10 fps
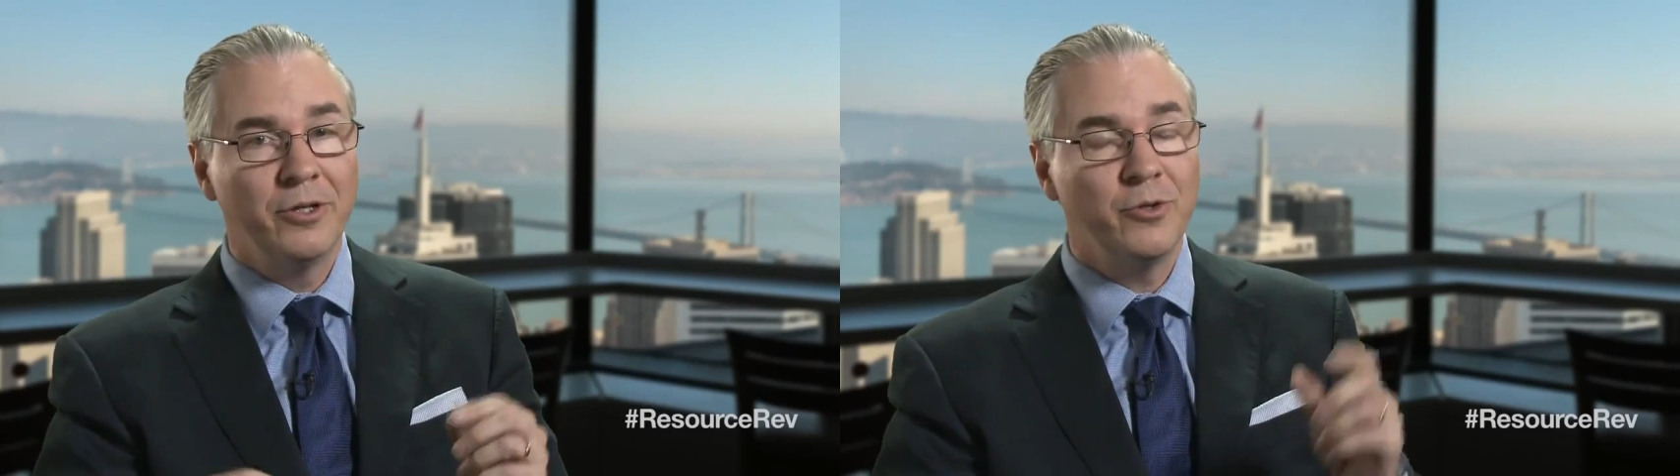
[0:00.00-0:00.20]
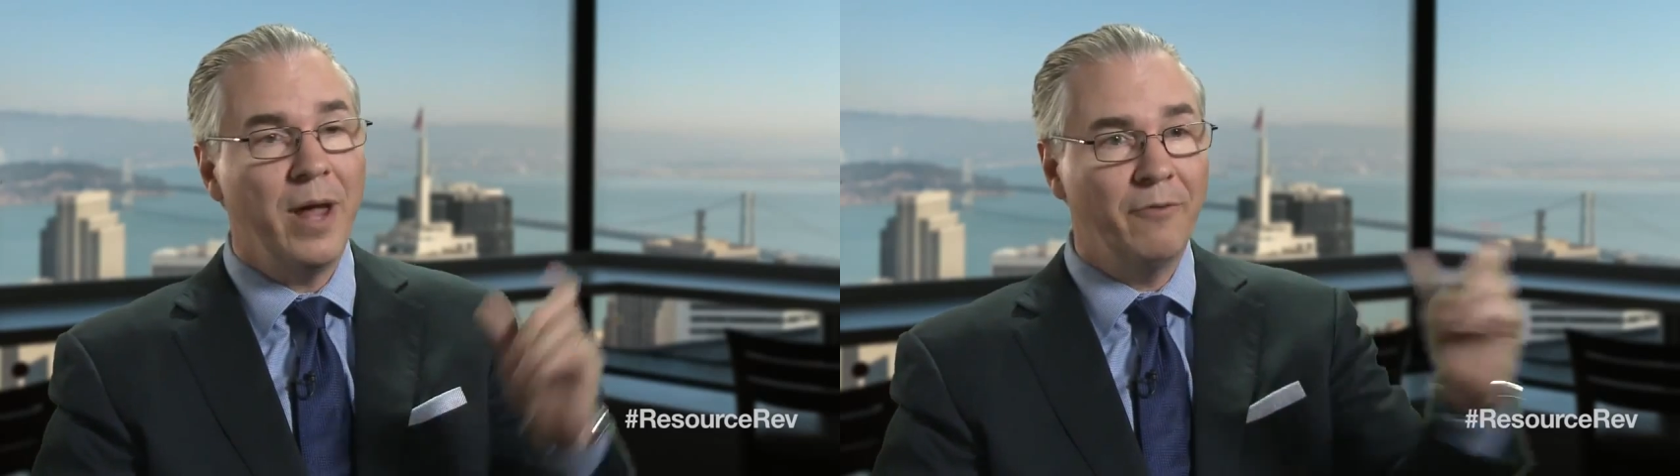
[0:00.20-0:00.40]

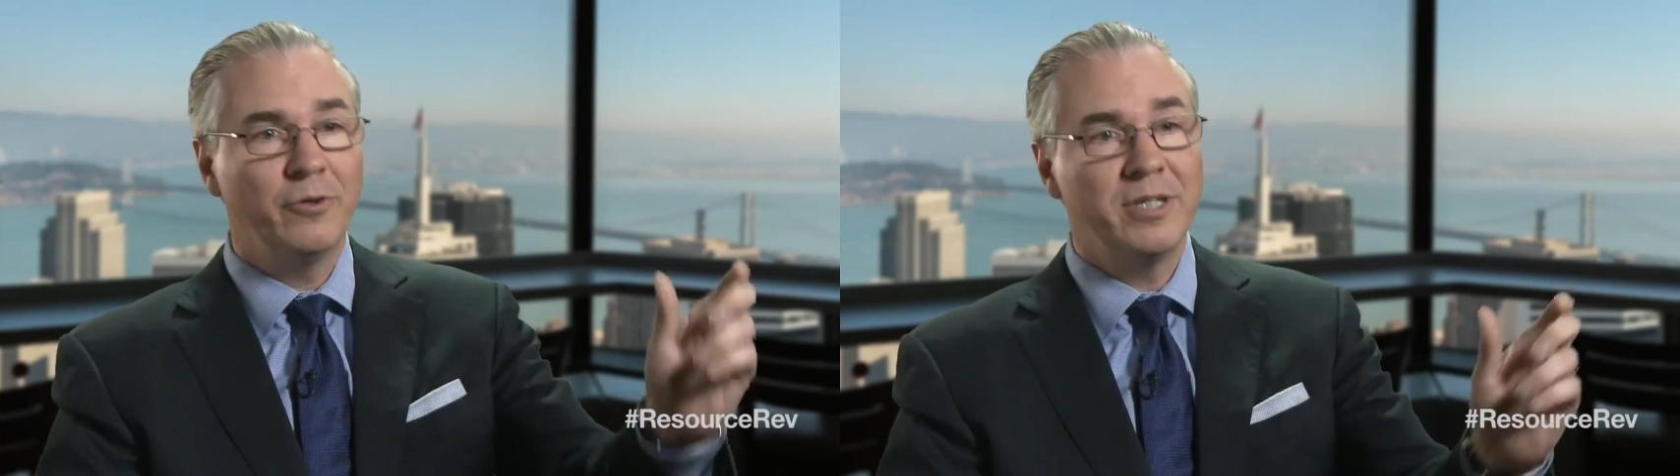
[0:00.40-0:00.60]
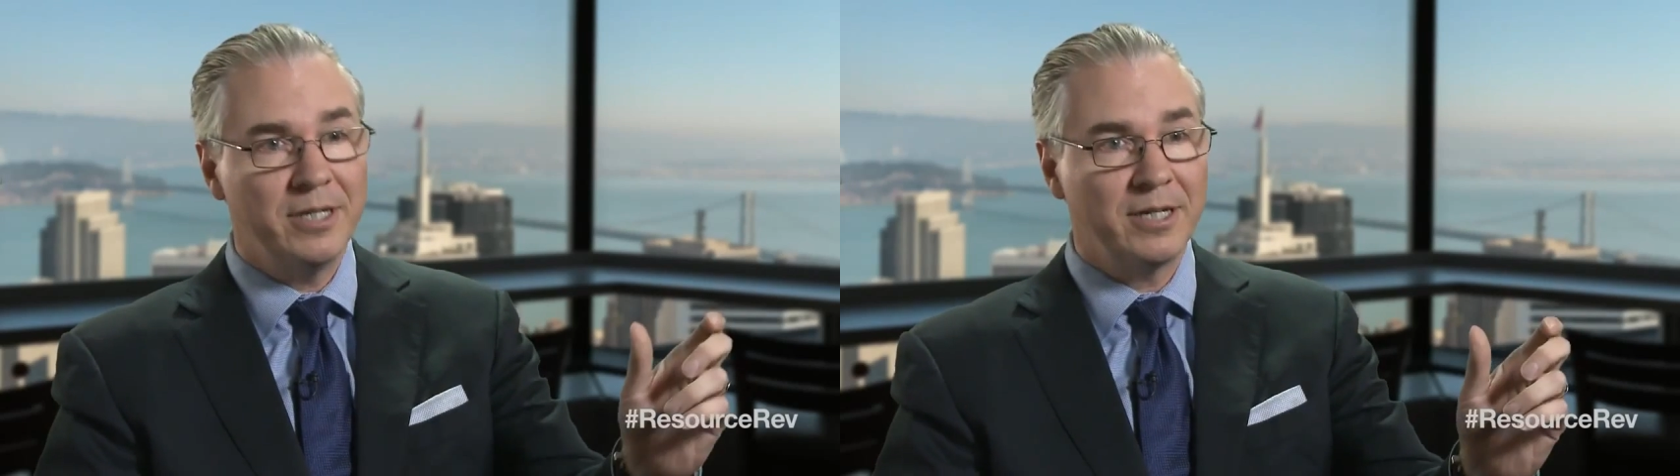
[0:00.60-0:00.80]
to
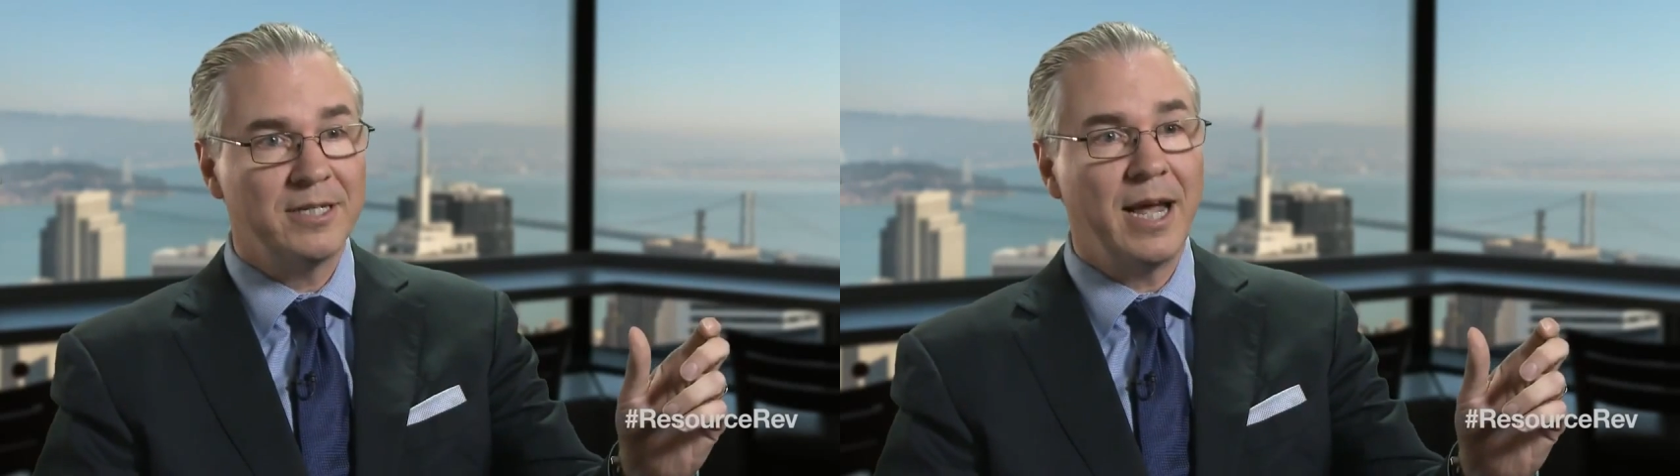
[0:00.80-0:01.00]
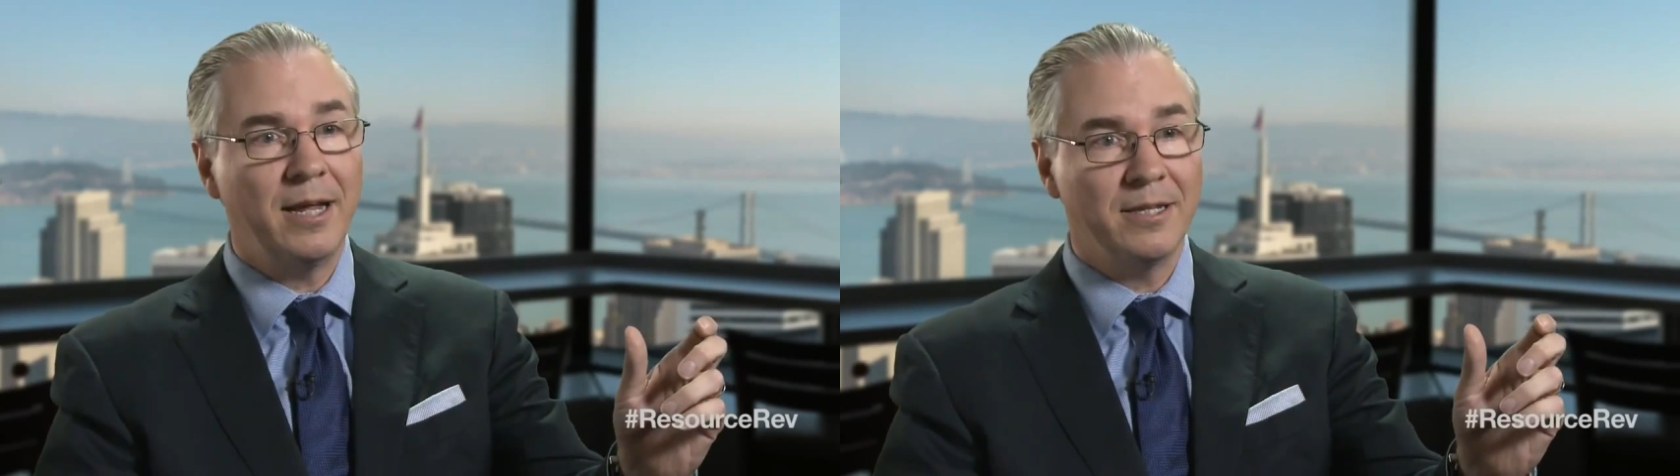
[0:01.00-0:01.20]
every 6
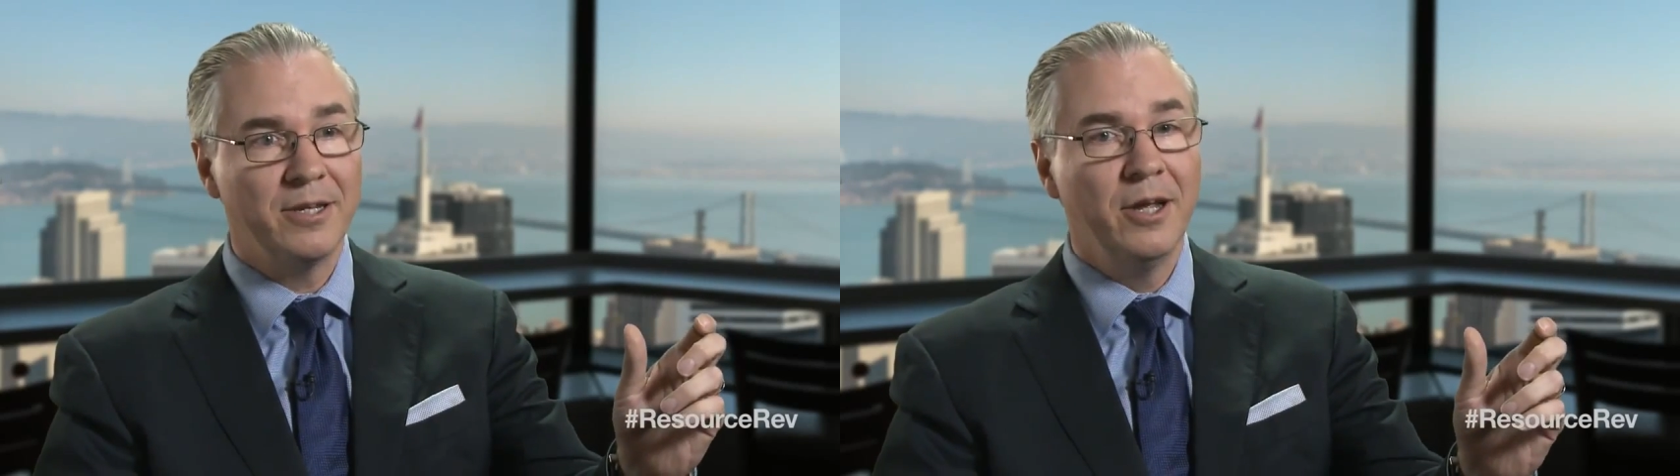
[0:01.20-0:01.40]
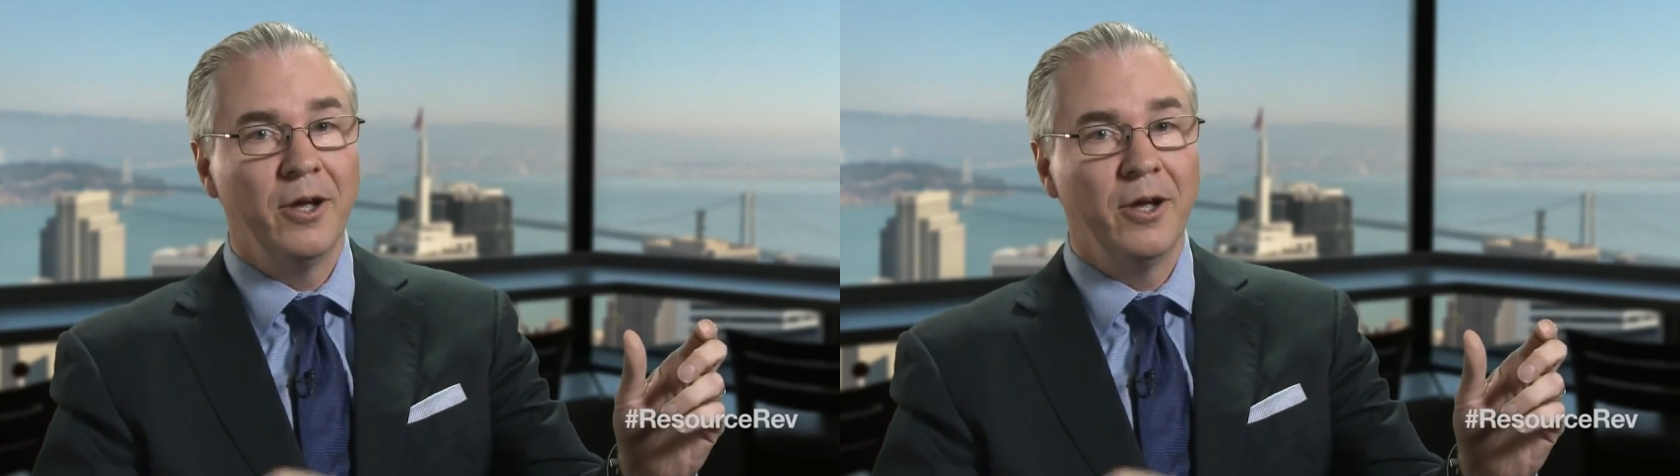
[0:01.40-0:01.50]
seconds,